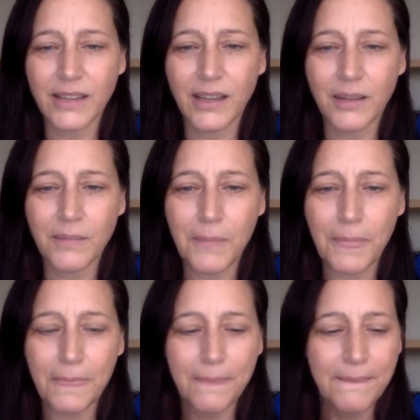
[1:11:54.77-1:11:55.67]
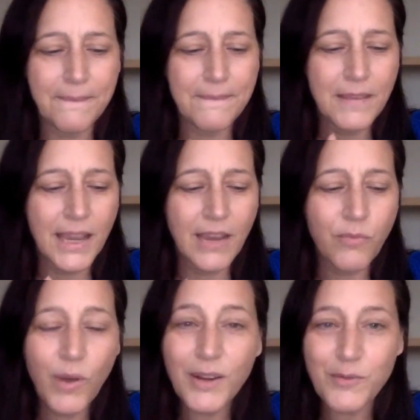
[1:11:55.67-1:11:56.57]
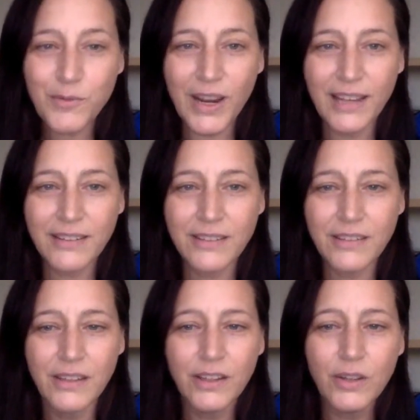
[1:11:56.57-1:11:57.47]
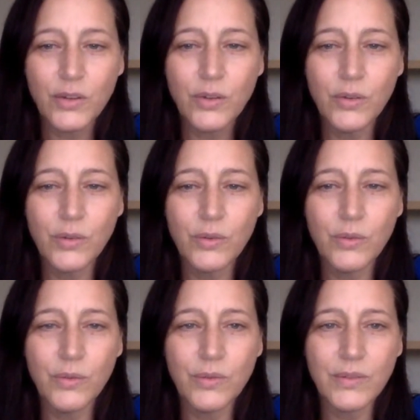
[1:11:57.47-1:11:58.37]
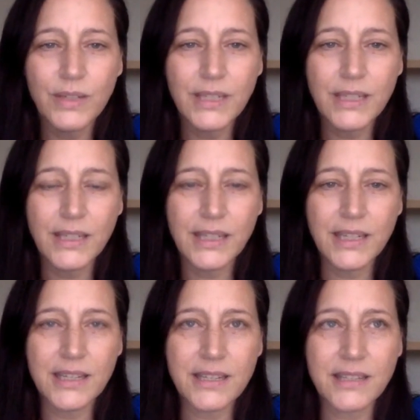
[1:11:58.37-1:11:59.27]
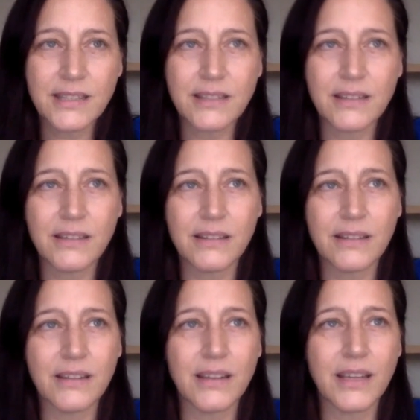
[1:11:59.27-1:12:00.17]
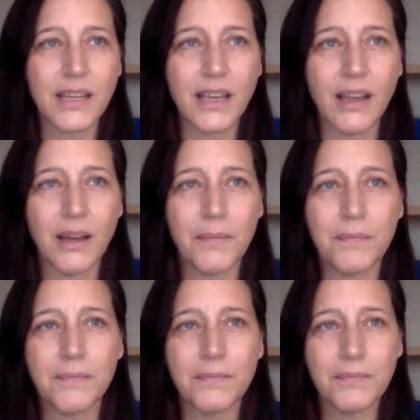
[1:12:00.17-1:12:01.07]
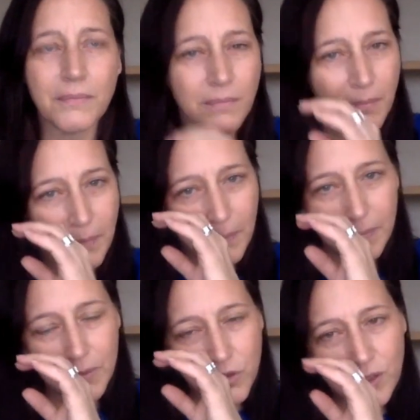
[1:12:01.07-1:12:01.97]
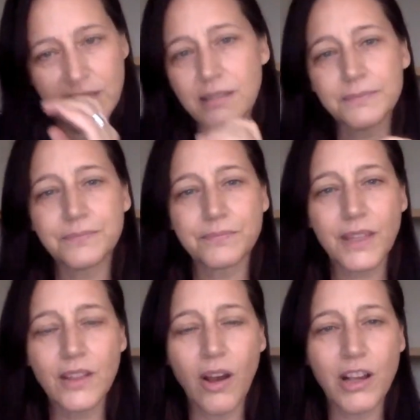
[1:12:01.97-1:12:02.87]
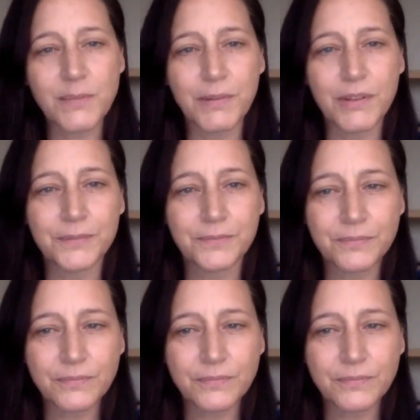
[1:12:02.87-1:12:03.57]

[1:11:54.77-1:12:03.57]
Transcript: Um, I have one friend who is um, she's in the hospital